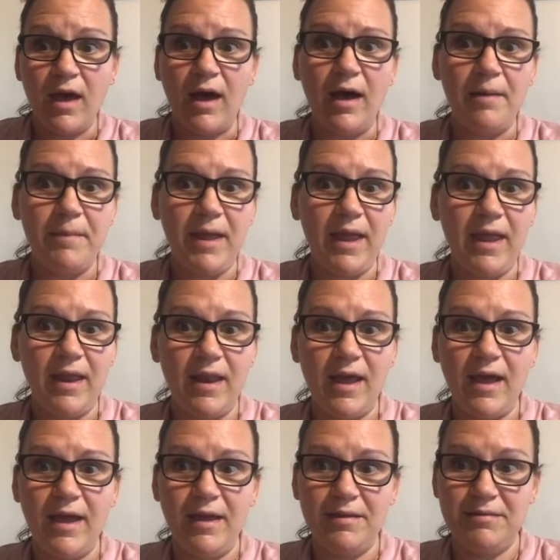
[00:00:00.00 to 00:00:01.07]
and
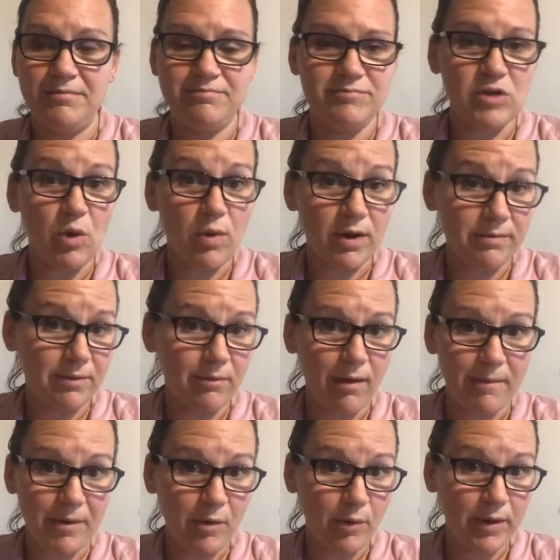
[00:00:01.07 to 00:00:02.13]
I don't want to be
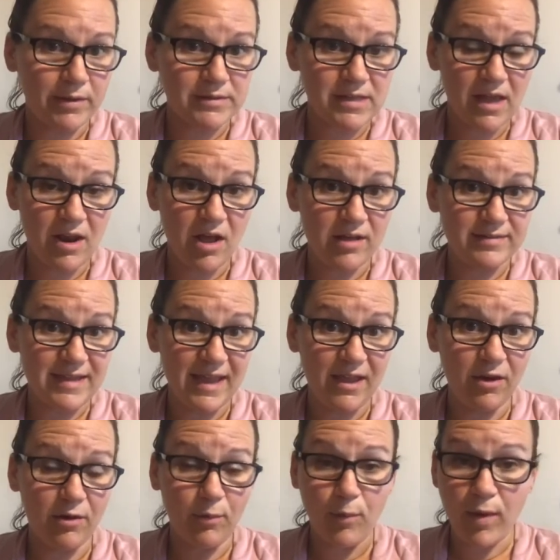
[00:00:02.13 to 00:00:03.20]
rubbing oils on all day
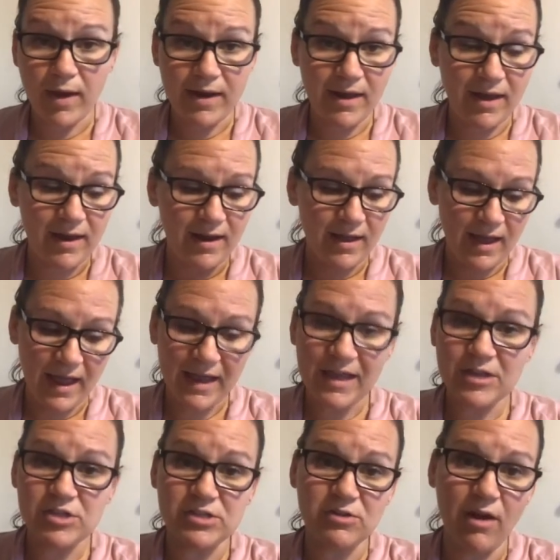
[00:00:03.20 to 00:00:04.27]
or whatnot, I
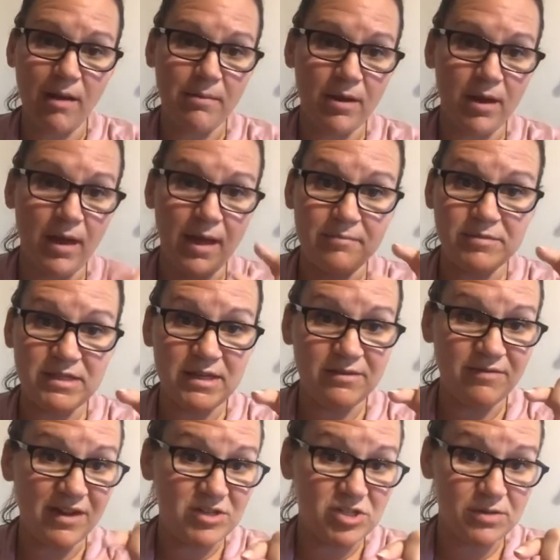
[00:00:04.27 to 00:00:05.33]
can just grab an empty
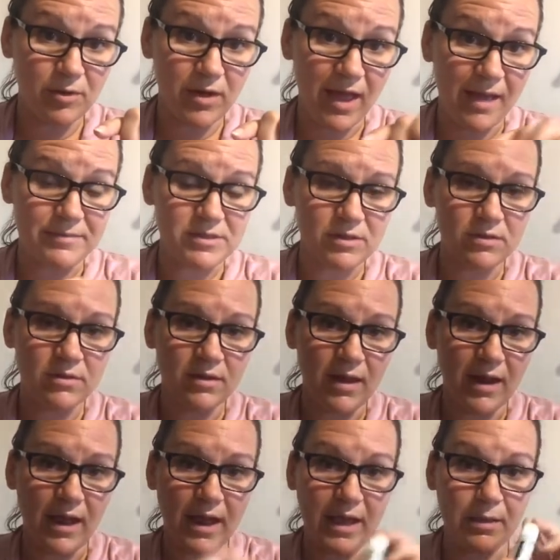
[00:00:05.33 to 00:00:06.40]
vegetable capsule
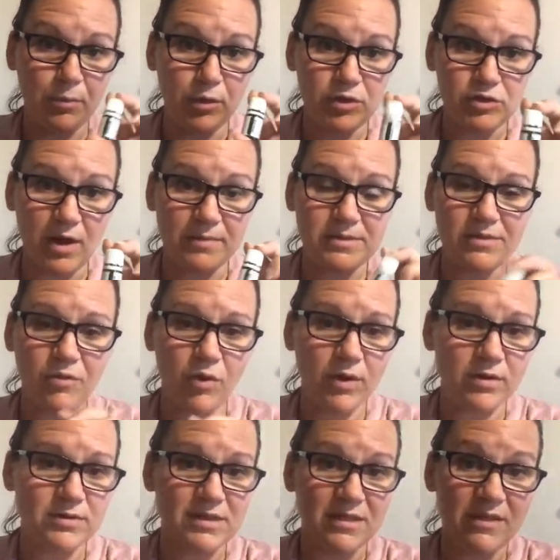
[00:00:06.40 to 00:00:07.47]
and I can put drops of
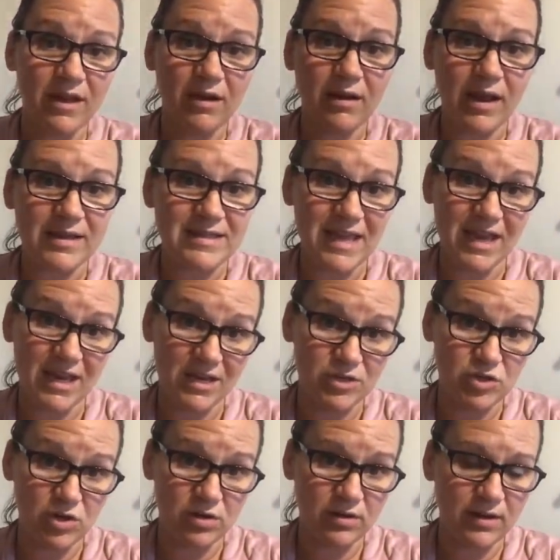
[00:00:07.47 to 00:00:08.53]
oils in there and take it
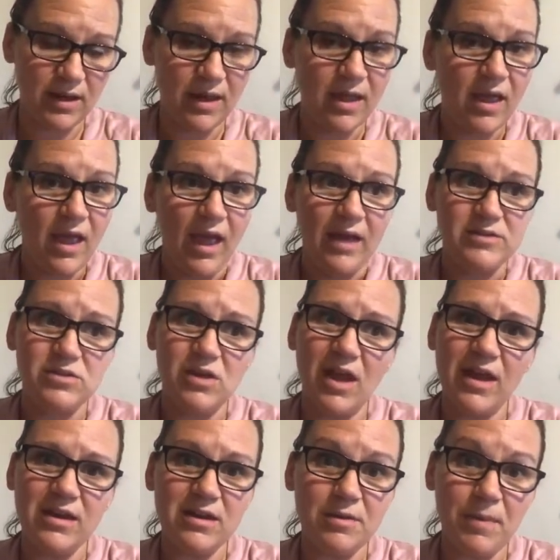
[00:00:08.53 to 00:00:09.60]
internally. So
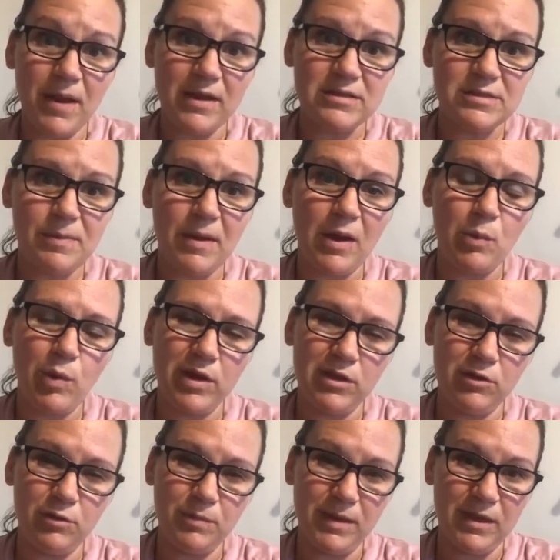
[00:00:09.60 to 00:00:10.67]
kind of depends upon what
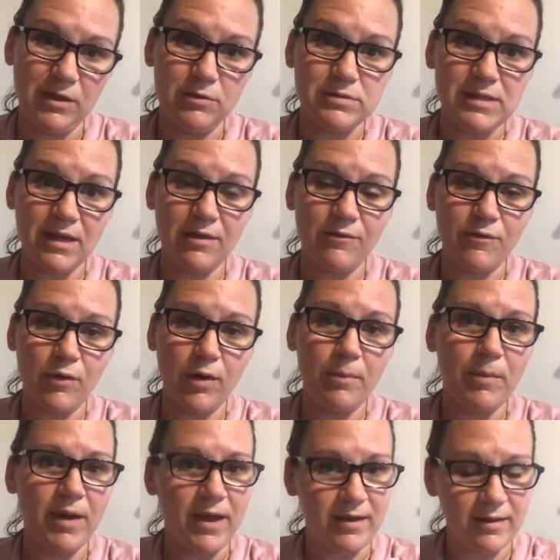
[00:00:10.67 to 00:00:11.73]
you'd be using it for,
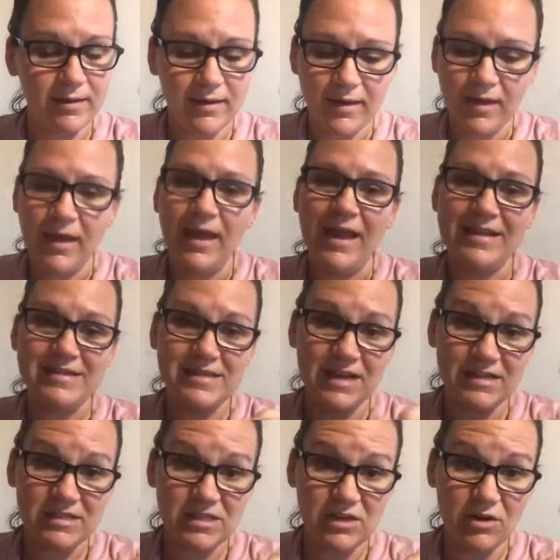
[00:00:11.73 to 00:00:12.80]
but it's
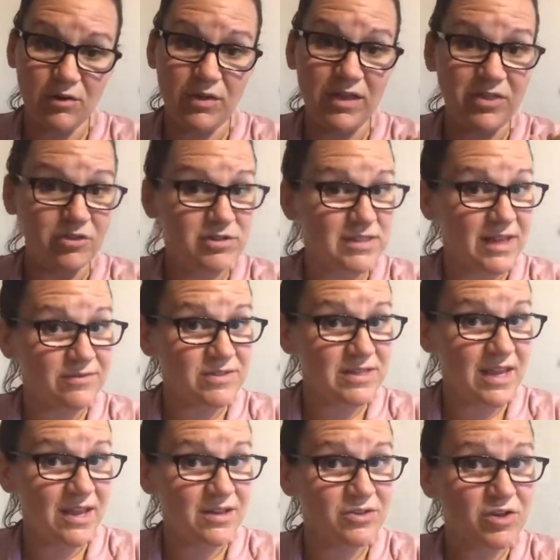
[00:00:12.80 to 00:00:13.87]
nice to know that they're safe to
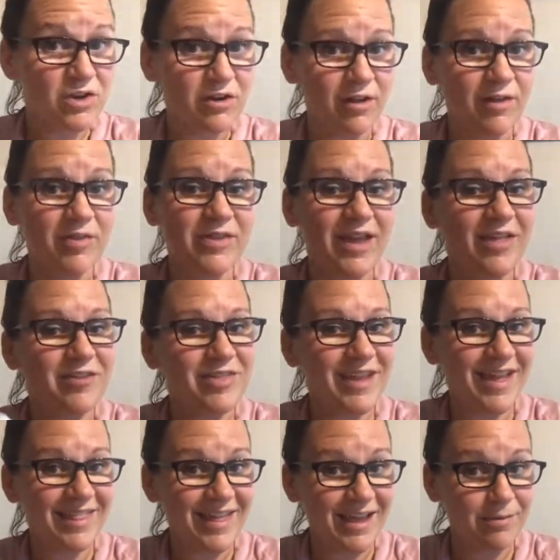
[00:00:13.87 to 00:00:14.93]
take internal. The other
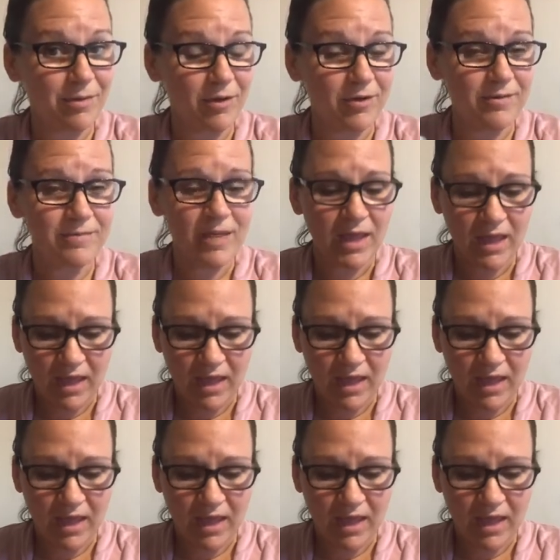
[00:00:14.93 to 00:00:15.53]
thing I like about them